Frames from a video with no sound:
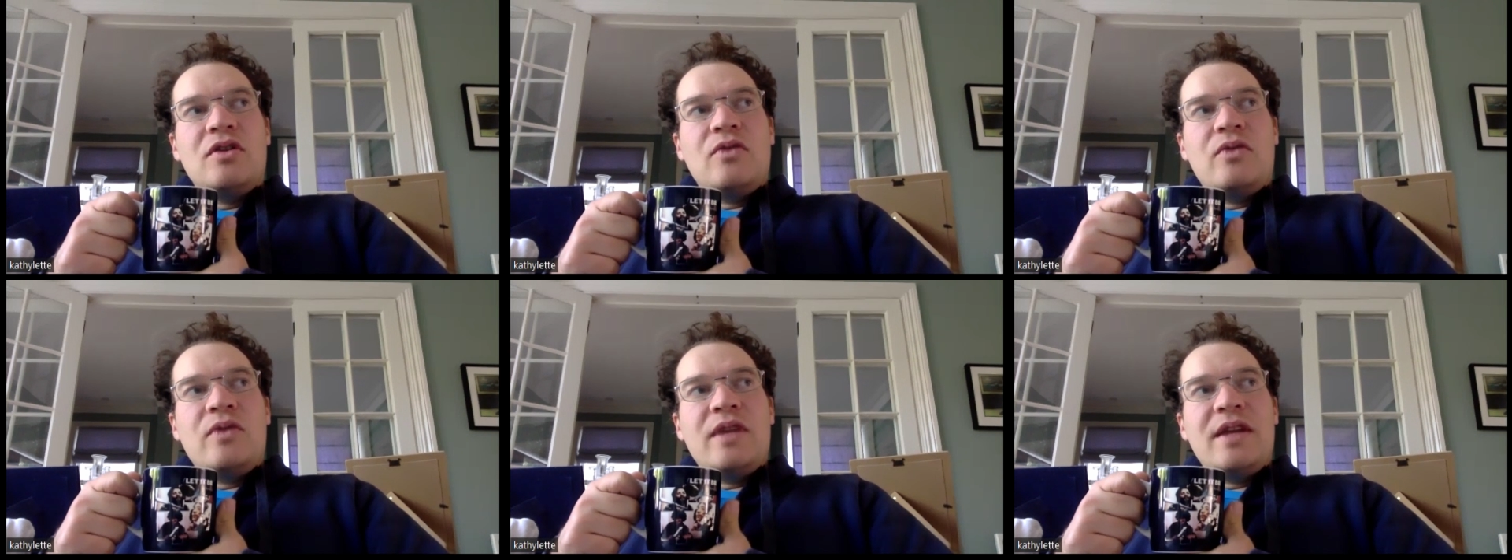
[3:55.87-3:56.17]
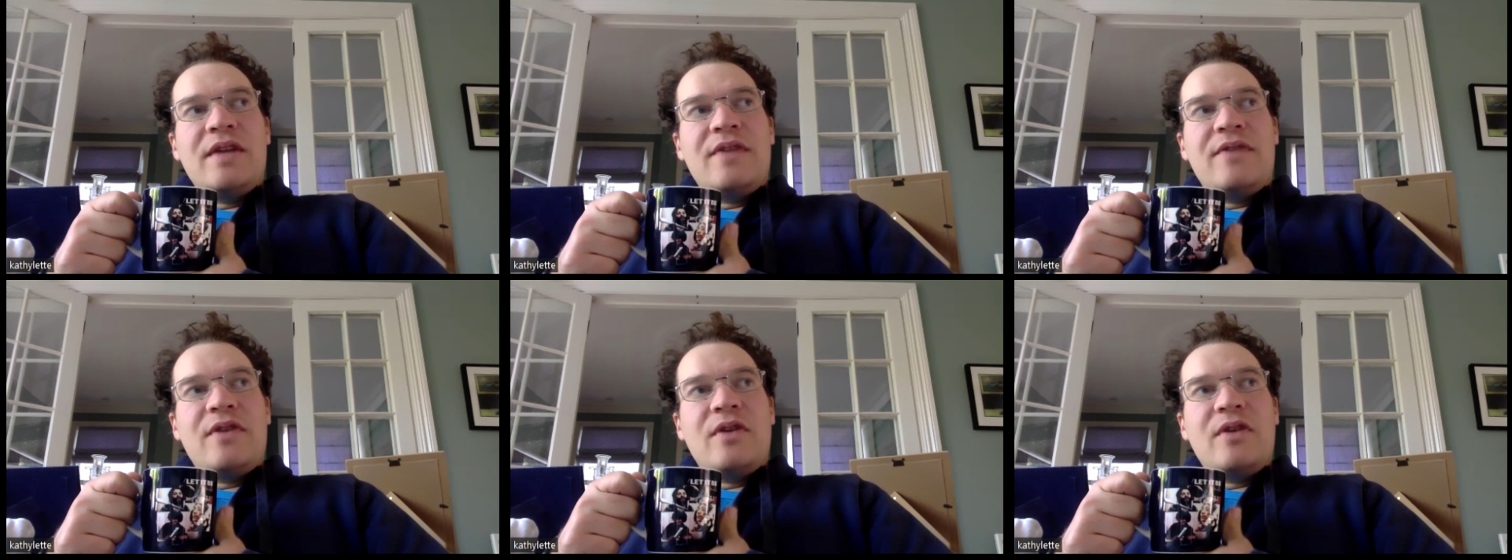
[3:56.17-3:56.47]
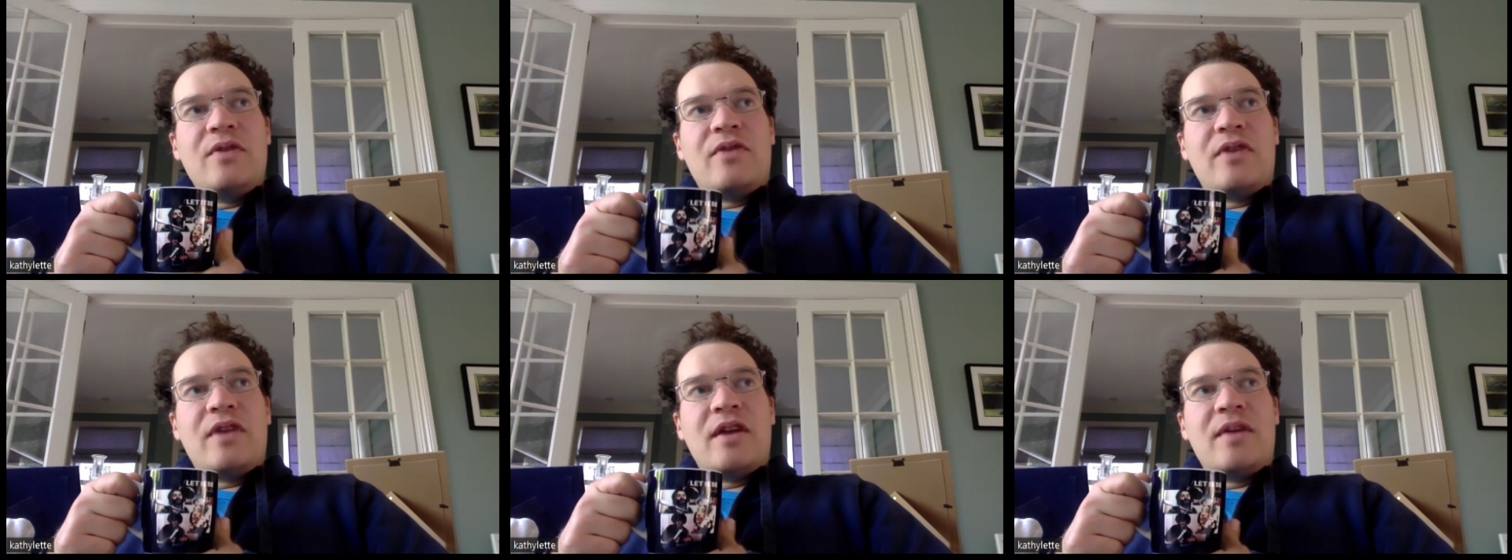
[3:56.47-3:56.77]
really
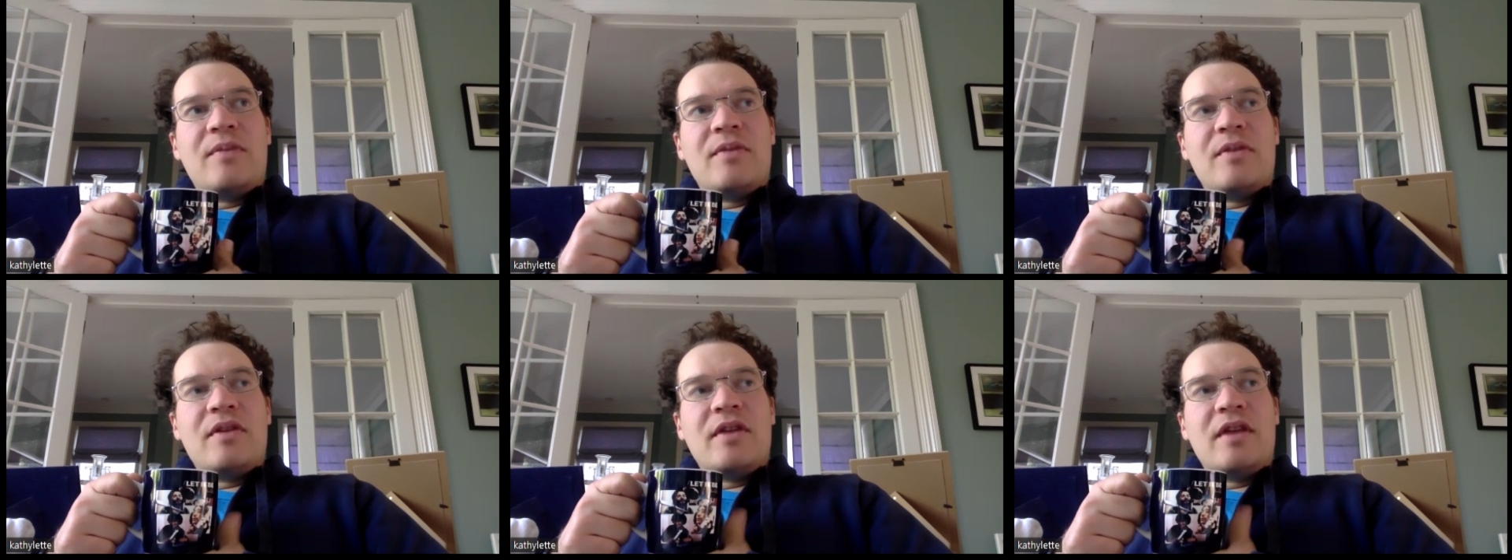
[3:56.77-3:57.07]
feel for him at